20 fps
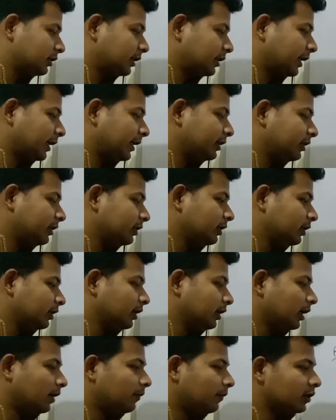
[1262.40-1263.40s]
This
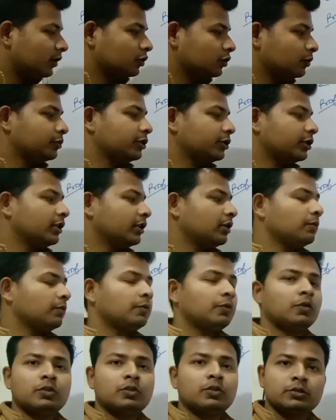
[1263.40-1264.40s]
state our assumption